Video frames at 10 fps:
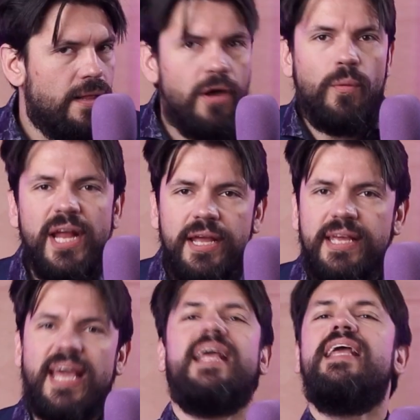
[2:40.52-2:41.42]
Now, when I
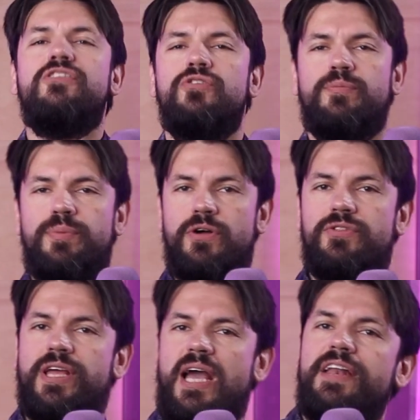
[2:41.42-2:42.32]
get into the
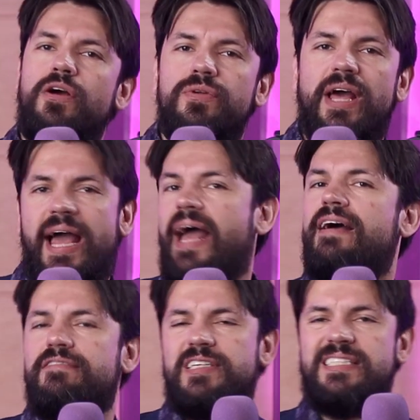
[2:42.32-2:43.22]
building, I don't
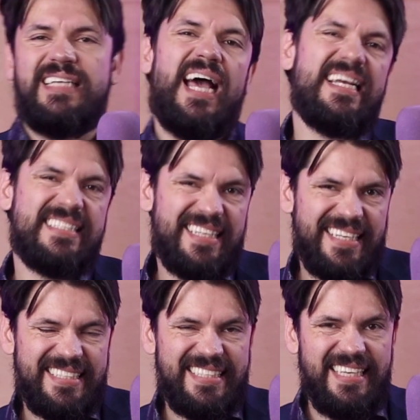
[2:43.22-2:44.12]
have a task
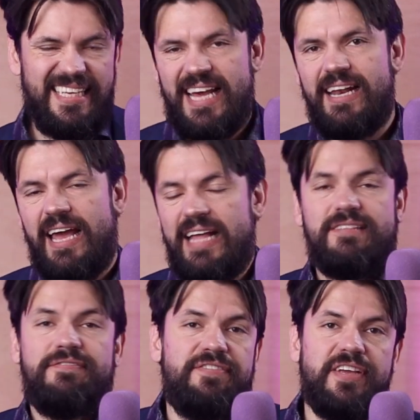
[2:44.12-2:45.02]
list yet. I had
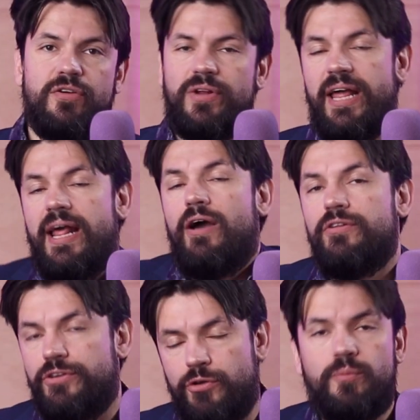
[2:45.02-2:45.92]
to figure that
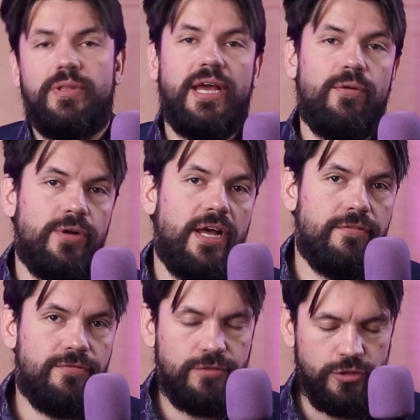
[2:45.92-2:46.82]
out. Normally, I would
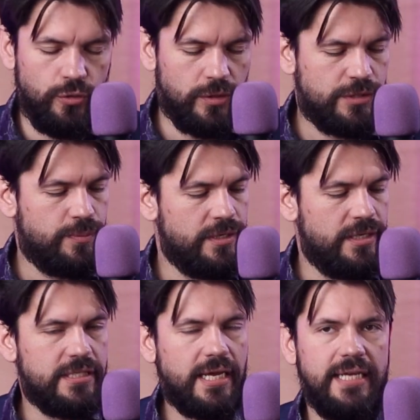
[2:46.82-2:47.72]
have to-do list, but in
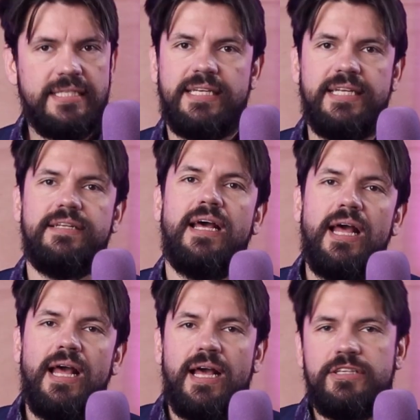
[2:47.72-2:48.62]
this case, I didn't.
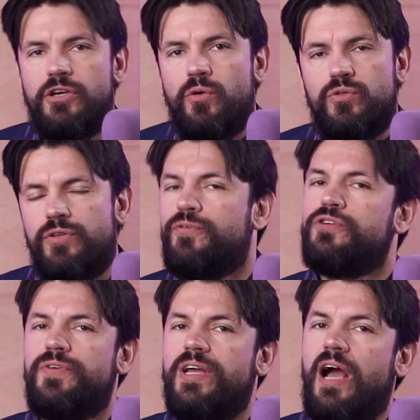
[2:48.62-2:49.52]
So the
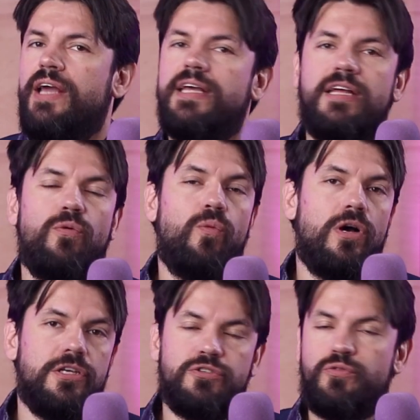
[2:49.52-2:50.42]
first thing I did
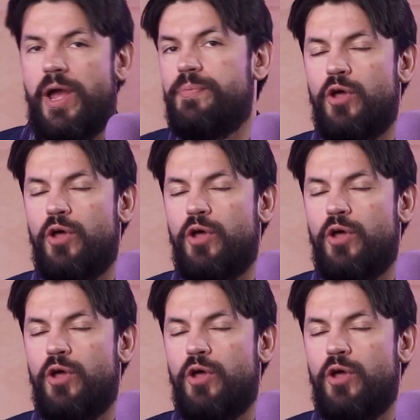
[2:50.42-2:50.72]
was grab